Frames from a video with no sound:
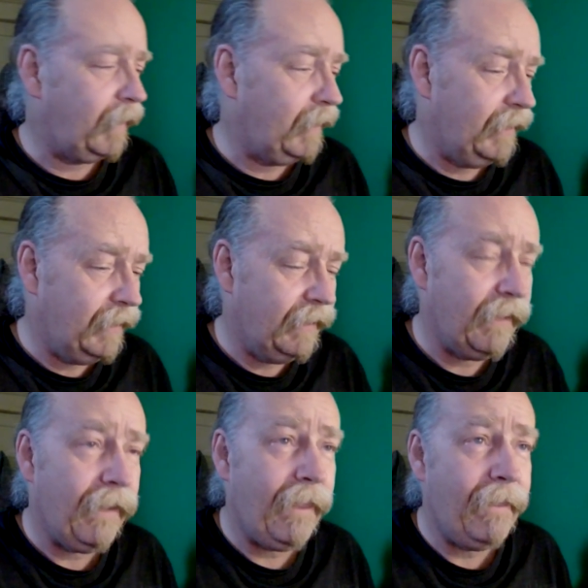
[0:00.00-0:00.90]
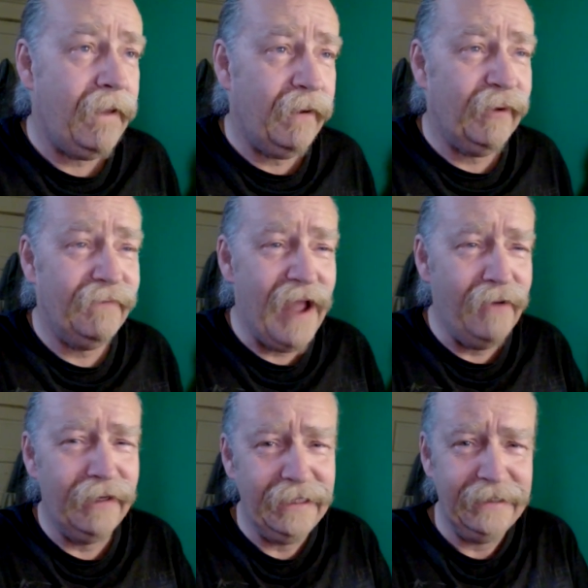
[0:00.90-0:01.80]
You would have found it. I would have
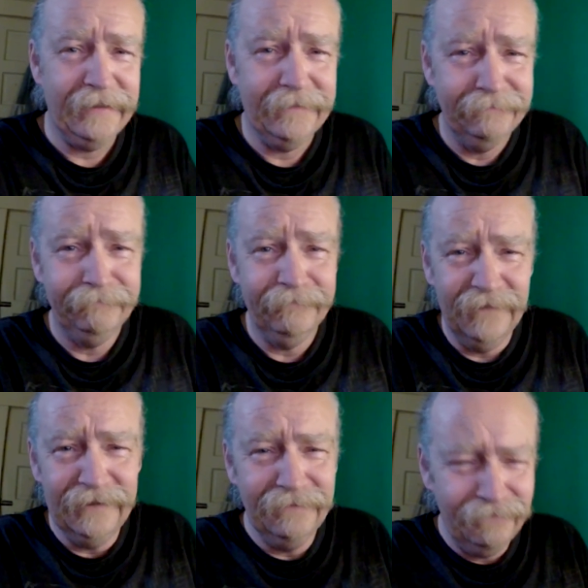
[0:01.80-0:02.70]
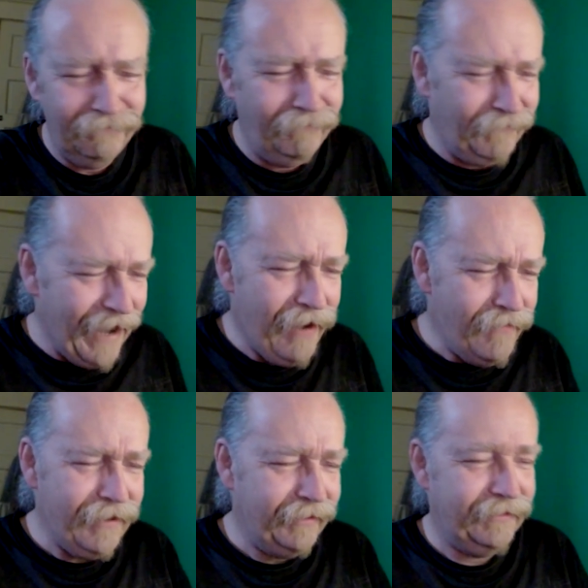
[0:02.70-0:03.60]
found it. You would have found the very information I was
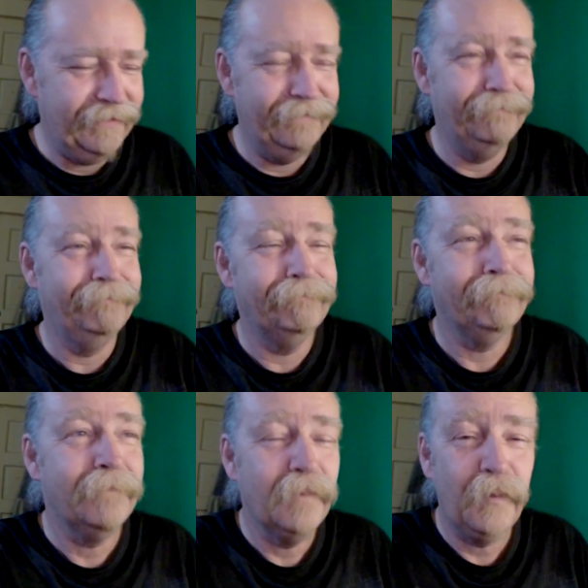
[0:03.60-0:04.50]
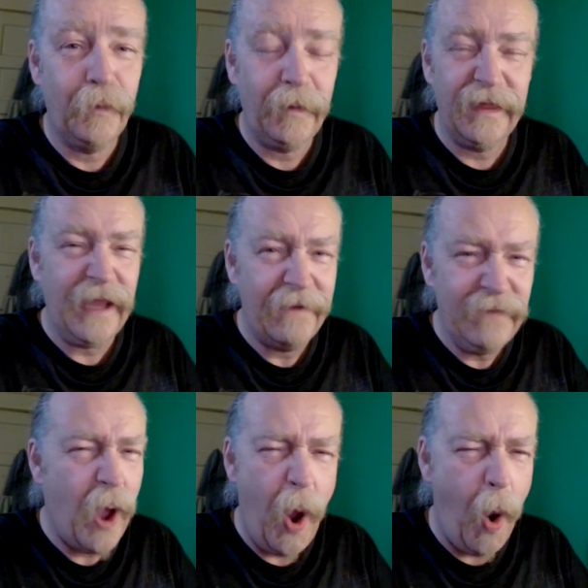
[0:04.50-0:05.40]
quoting. But this guy
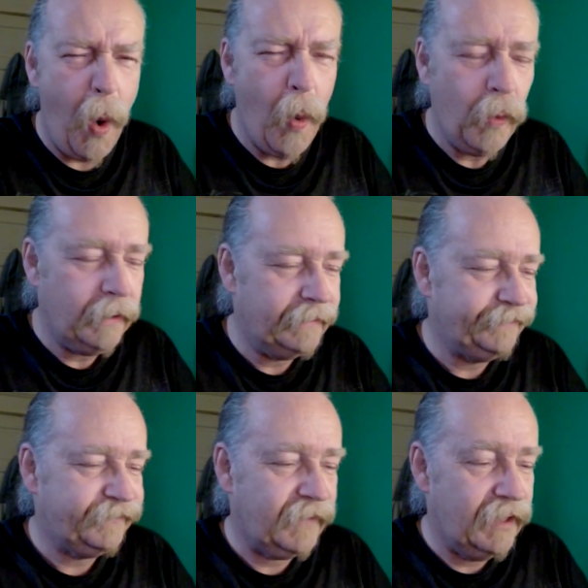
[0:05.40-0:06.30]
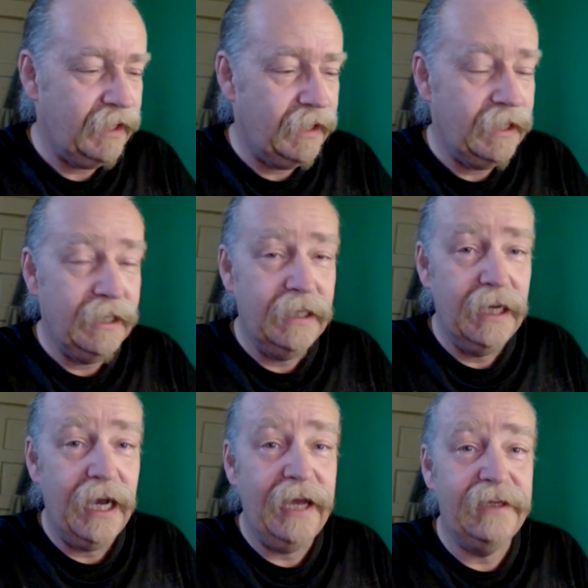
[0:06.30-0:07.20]
didn't want to do research.
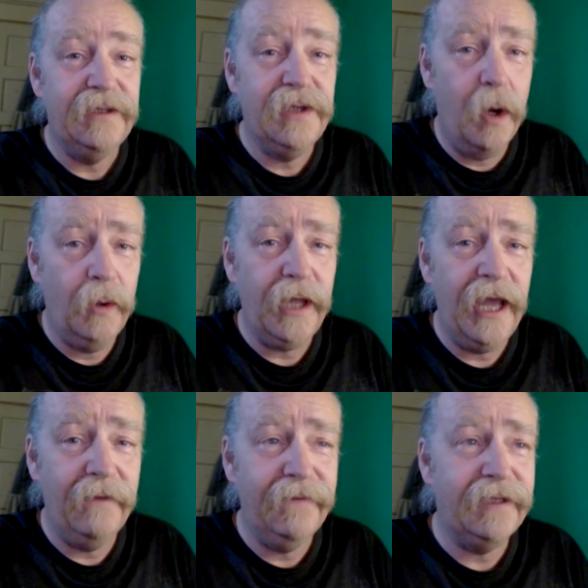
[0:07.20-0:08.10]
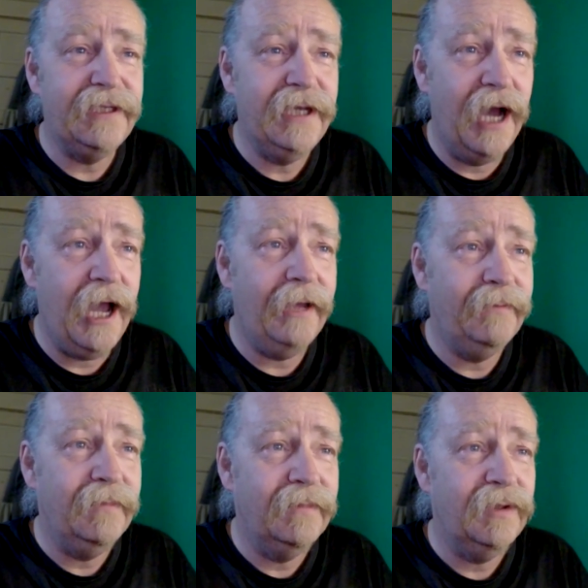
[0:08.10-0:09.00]
I don't have the
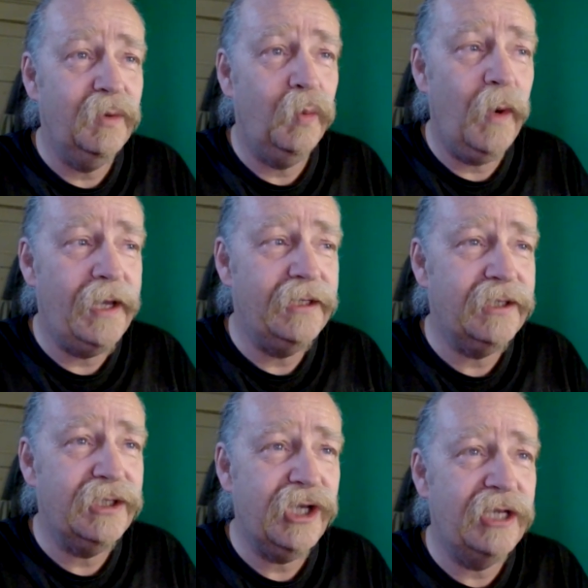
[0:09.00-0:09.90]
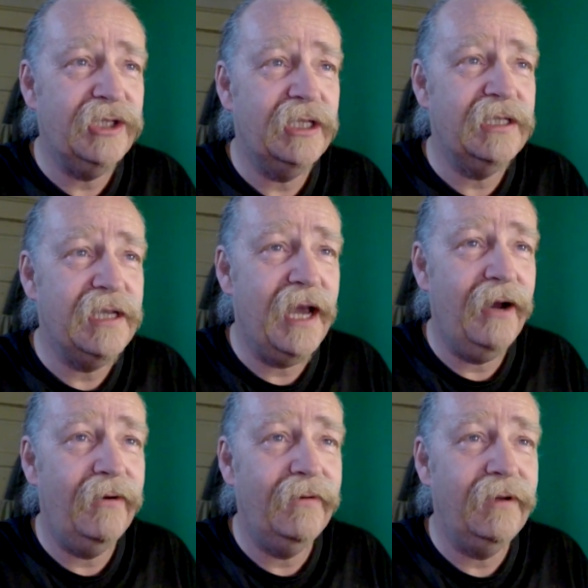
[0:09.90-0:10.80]
time to waste chasing
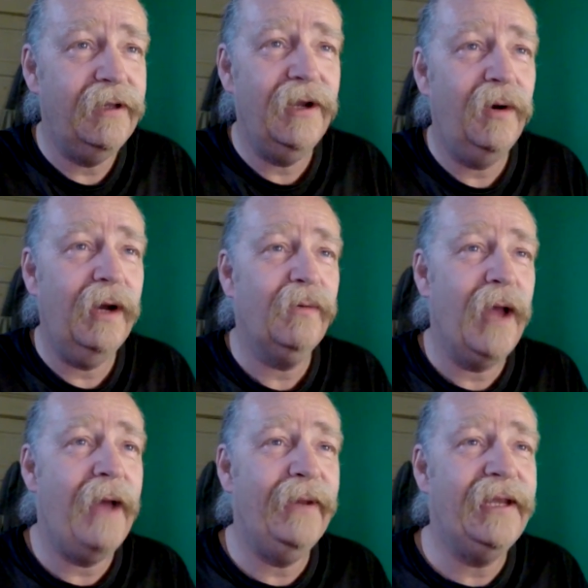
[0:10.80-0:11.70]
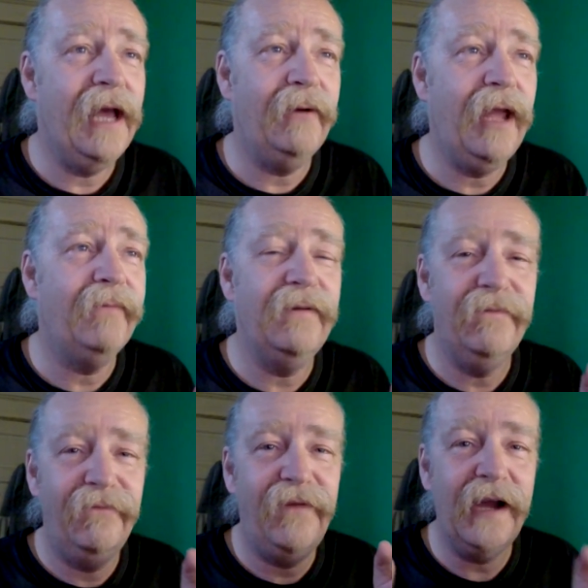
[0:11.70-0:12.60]
down, you know, a rabbit down every
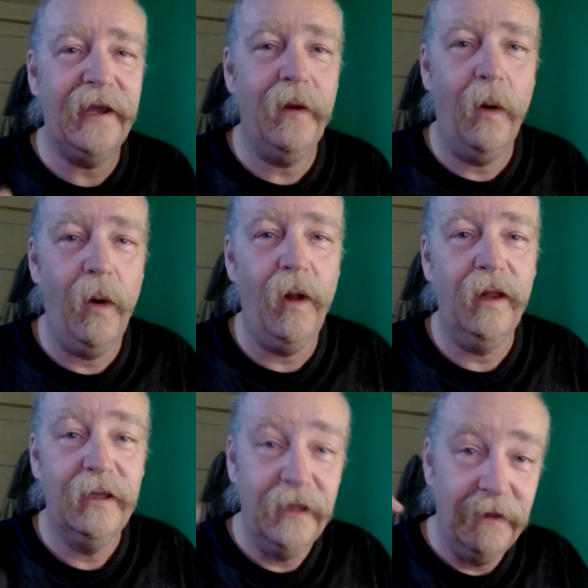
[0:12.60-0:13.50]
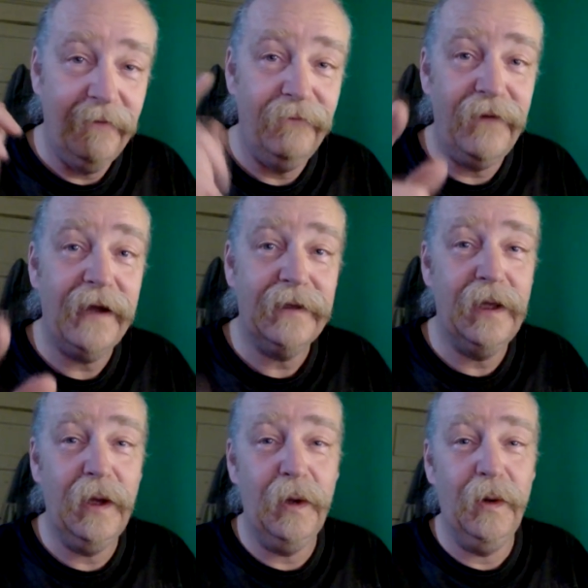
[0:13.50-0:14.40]
fucking hole. Fuck you.